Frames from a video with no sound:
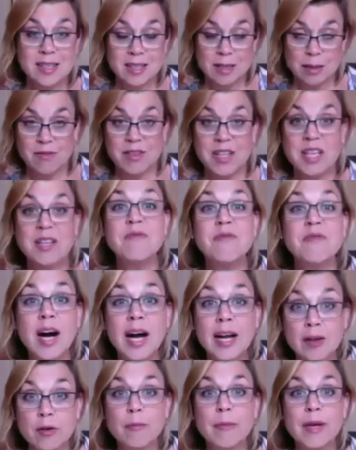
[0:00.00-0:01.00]

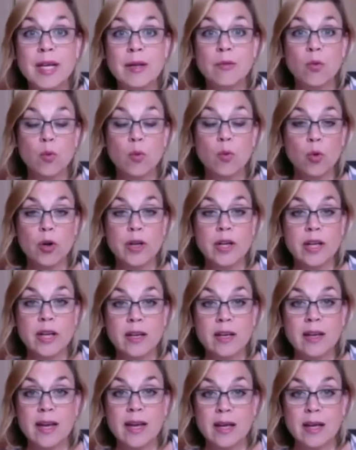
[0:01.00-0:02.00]
environment,
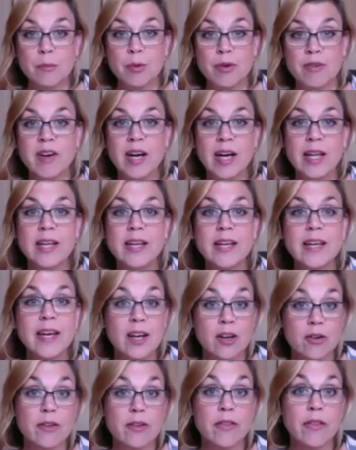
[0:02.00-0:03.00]
working sure. and providing
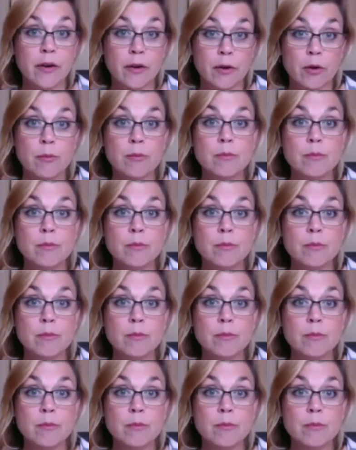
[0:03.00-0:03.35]
care in the home.